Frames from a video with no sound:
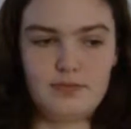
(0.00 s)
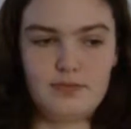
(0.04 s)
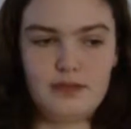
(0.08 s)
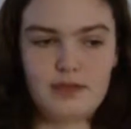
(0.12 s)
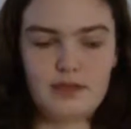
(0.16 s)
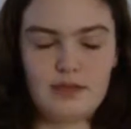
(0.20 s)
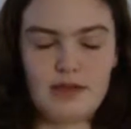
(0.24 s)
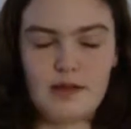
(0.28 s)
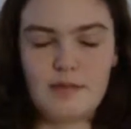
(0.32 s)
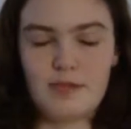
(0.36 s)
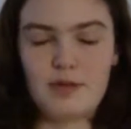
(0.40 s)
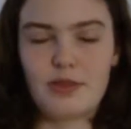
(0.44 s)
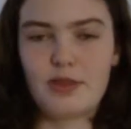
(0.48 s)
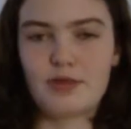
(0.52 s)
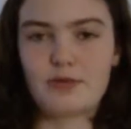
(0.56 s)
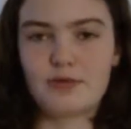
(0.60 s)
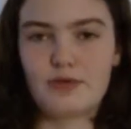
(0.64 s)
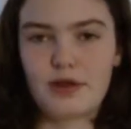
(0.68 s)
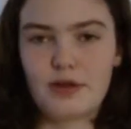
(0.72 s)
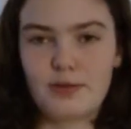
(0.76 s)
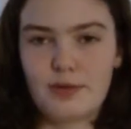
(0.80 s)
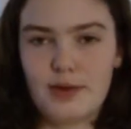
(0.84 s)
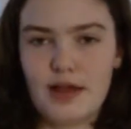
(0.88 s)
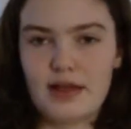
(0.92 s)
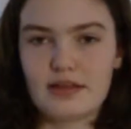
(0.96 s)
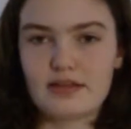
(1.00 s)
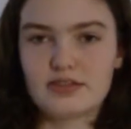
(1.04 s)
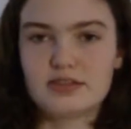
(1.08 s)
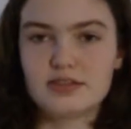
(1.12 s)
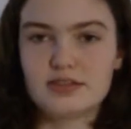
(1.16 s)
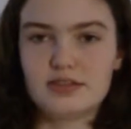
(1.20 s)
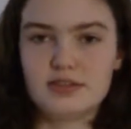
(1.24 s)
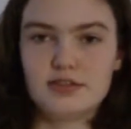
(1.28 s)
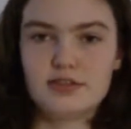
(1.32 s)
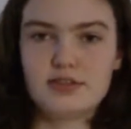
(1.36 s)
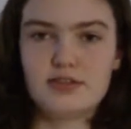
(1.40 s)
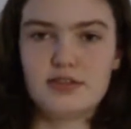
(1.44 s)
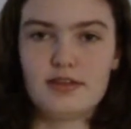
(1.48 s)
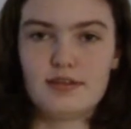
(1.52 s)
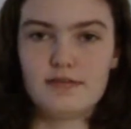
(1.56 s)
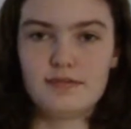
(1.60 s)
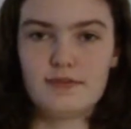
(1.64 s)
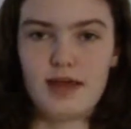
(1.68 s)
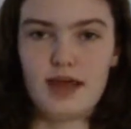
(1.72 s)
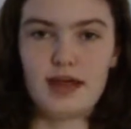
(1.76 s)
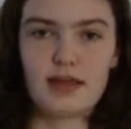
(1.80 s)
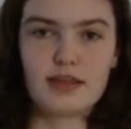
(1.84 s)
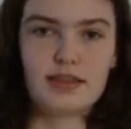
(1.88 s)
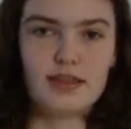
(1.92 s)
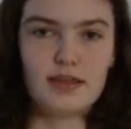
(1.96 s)
some of the requests due to the
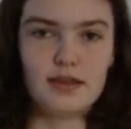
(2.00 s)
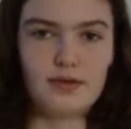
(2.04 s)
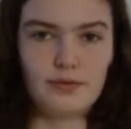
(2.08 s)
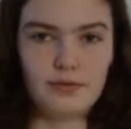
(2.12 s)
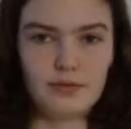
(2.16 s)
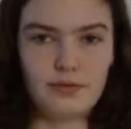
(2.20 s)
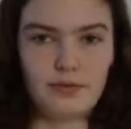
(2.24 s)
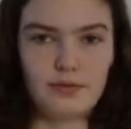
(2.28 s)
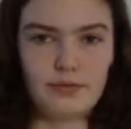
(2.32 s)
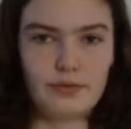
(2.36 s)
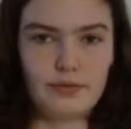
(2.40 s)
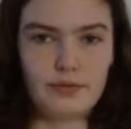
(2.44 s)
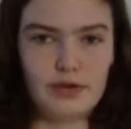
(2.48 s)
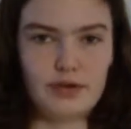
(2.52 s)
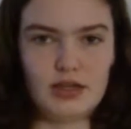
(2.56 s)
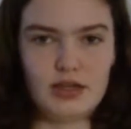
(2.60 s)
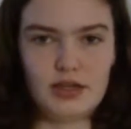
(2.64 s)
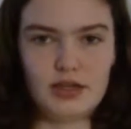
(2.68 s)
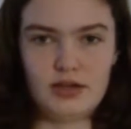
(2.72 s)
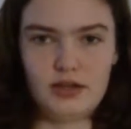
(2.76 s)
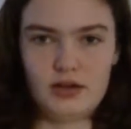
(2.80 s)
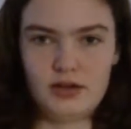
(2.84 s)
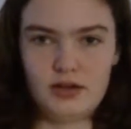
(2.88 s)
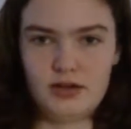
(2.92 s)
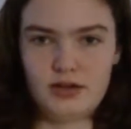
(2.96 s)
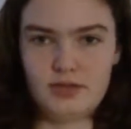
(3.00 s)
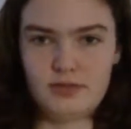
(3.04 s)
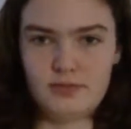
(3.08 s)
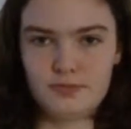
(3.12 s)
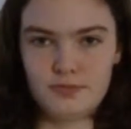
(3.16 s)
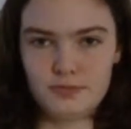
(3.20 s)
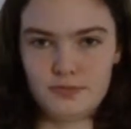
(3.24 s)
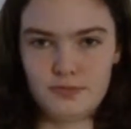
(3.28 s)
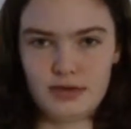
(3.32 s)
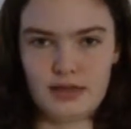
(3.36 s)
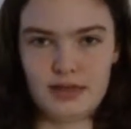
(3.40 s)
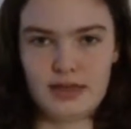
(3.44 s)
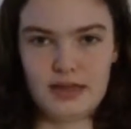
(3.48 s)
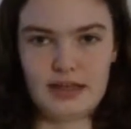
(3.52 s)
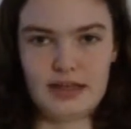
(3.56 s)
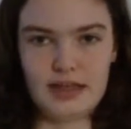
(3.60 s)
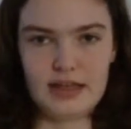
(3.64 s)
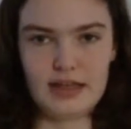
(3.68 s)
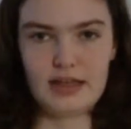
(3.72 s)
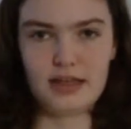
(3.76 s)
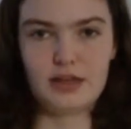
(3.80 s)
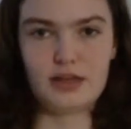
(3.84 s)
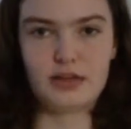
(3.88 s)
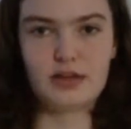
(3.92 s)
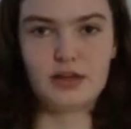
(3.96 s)
fact that we want to get
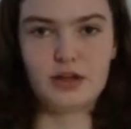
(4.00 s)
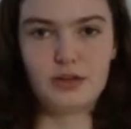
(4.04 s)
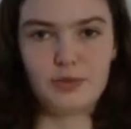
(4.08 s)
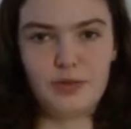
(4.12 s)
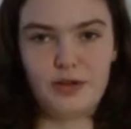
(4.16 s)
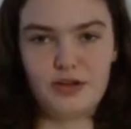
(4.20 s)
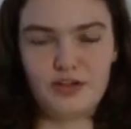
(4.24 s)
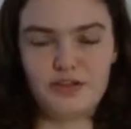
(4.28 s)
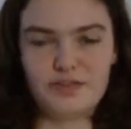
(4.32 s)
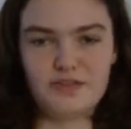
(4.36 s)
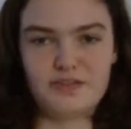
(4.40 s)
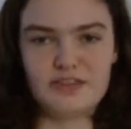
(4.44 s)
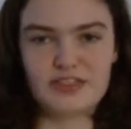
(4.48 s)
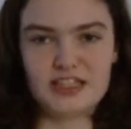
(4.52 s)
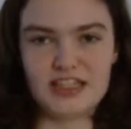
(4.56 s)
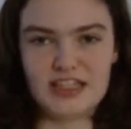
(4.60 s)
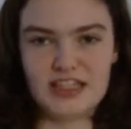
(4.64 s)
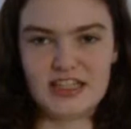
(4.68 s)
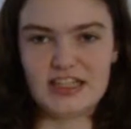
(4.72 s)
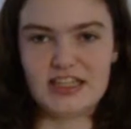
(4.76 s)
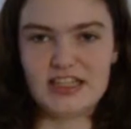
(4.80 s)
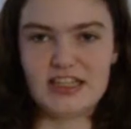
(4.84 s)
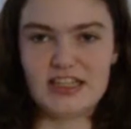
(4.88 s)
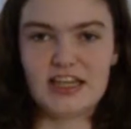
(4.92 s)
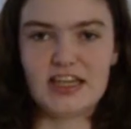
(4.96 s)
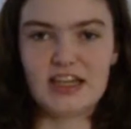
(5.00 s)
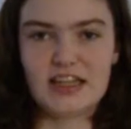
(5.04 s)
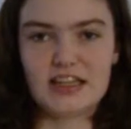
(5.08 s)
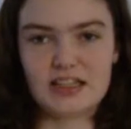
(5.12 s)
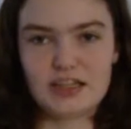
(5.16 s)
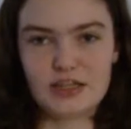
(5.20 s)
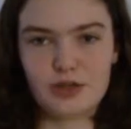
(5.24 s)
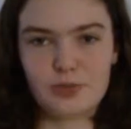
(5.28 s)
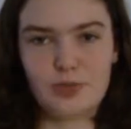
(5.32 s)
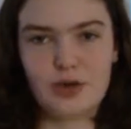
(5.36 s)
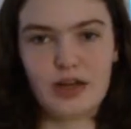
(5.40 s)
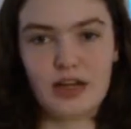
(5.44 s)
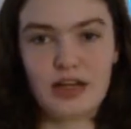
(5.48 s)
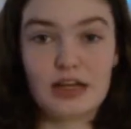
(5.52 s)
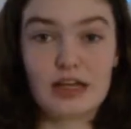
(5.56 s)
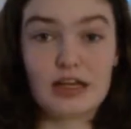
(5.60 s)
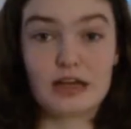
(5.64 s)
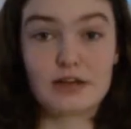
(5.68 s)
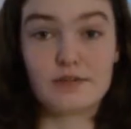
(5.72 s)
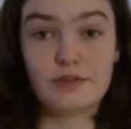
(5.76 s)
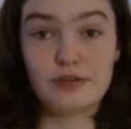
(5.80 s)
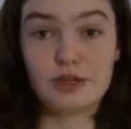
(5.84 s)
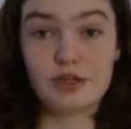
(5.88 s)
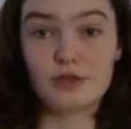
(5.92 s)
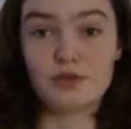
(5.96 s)
a little bit of facility and a little bit of
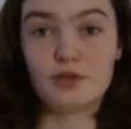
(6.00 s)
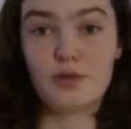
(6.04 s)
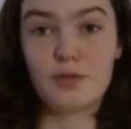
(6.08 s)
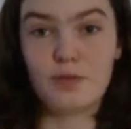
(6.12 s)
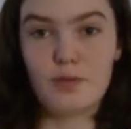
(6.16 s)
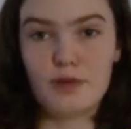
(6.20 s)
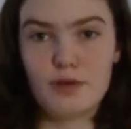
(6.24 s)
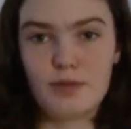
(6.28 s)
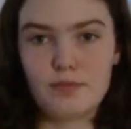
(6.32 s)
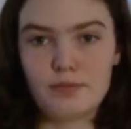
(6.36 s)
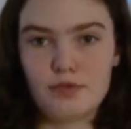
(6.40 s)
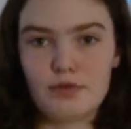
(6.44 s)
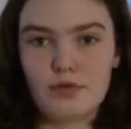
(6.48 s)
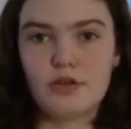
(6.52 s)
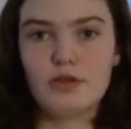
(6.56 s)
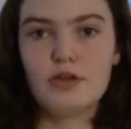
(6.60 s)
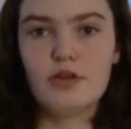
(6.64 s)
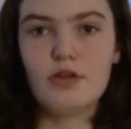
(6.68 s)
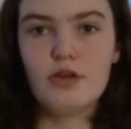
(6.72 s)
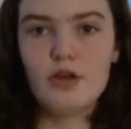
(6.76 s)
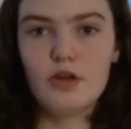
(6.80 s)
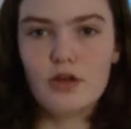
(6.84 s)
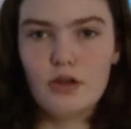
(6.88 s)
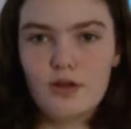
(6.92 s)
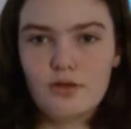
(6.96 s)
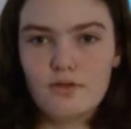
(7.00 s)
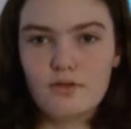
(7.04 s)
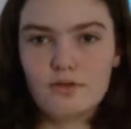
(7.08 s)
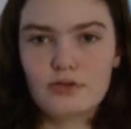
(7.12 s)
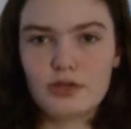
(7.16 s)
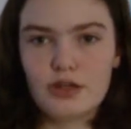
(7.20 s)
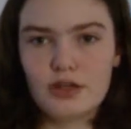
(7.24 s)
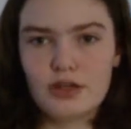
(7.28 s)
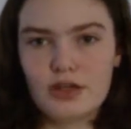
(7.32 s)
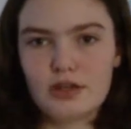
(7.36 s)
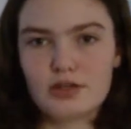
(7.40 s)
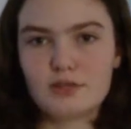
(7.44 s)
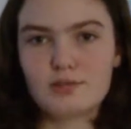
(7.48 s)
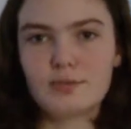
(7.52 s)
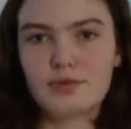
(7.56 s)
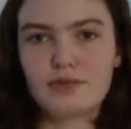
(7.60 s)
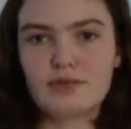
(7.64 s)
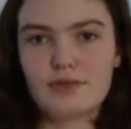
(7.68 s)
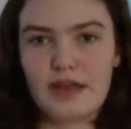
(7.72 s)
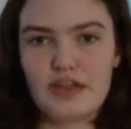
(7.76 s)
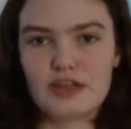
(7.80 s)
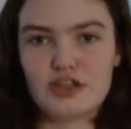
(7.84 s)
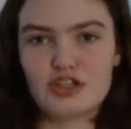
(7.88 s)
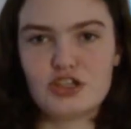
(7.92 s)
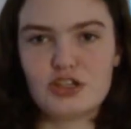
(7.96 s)
interviews with people for those
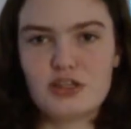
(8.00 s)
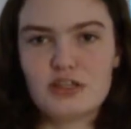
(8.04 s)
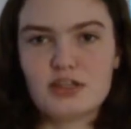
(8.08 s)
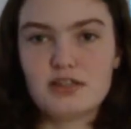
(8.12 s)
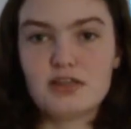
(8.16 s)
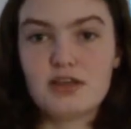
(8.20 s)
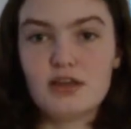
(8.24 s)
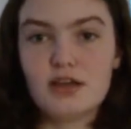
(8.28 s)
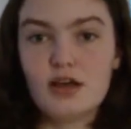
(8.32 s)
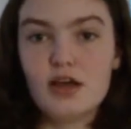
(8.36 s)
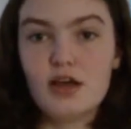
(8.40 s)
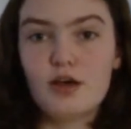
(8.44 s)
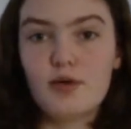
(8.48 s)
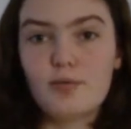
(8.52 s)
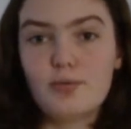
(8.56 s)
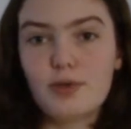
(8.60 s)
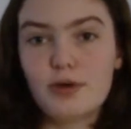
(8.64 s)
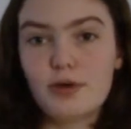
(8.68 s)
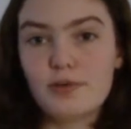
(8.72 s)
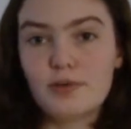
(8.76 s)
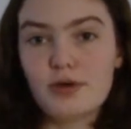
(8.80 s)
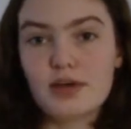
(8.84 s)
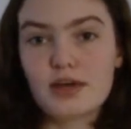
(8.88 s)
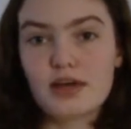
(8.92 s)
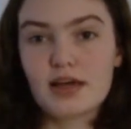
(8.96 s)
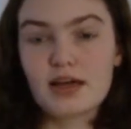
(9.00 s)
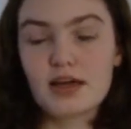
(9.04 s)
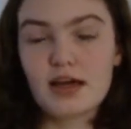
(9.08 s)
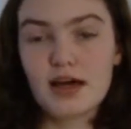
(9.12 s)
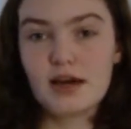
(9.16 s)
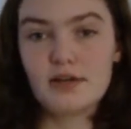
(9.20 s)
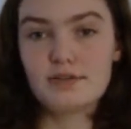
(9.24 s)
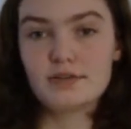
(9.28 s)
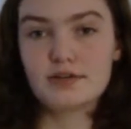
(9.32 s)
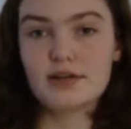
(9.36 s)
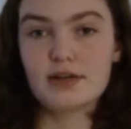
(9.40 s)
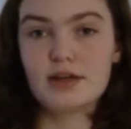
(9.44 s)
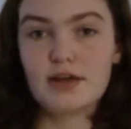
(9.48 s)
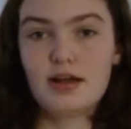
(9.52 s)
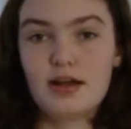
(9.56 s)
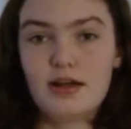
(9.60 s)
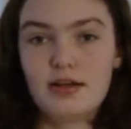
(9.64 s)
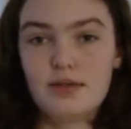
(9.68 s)
professions. But we can cover,